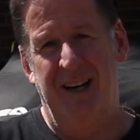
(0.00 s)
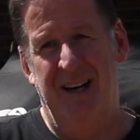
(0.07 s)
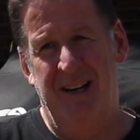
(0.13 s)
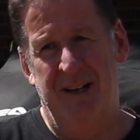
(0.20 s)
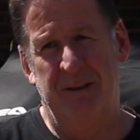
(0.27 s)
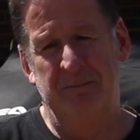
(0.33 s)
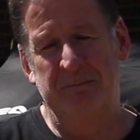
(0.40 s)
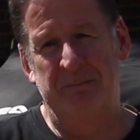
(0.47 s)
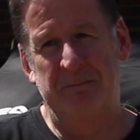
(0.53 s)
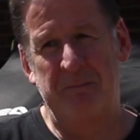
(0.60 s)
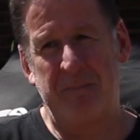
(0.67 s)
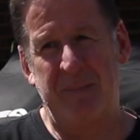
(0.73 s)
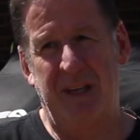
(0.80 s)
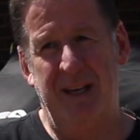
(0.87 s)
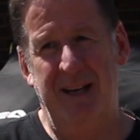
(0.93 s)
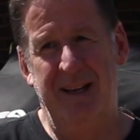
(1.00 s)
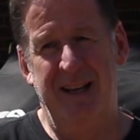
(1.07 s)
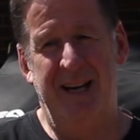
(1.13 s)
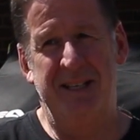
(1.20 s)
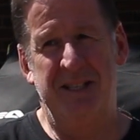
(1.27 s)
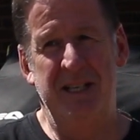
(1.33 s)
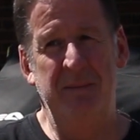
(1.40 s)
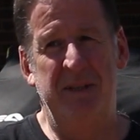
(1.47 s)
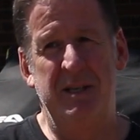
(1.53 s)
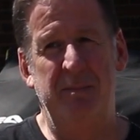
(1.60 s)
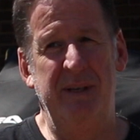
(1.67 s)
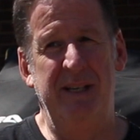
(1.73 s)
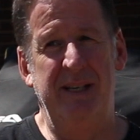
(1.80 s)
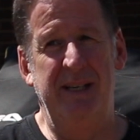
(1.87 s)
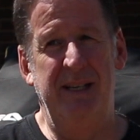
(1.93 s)
Um, and that seems to
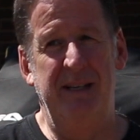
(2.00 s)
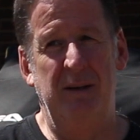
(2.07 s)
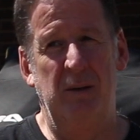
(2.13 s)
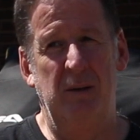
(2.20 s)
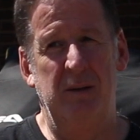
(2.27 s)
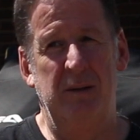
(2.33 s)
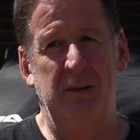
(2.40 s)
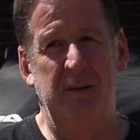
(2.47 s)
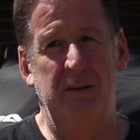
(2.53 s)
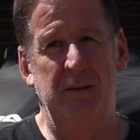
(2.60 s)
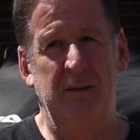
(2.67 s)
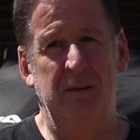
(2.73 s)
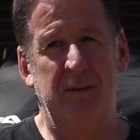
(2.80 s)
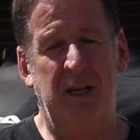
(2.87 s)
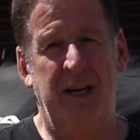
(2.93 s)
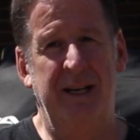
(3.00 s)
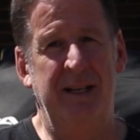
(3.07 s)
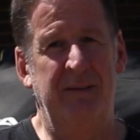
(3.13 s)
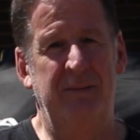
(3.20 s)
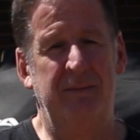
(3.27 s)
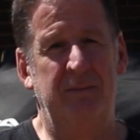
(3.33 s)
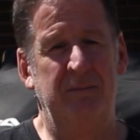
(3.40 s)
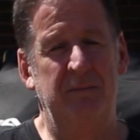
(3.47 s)
be kind of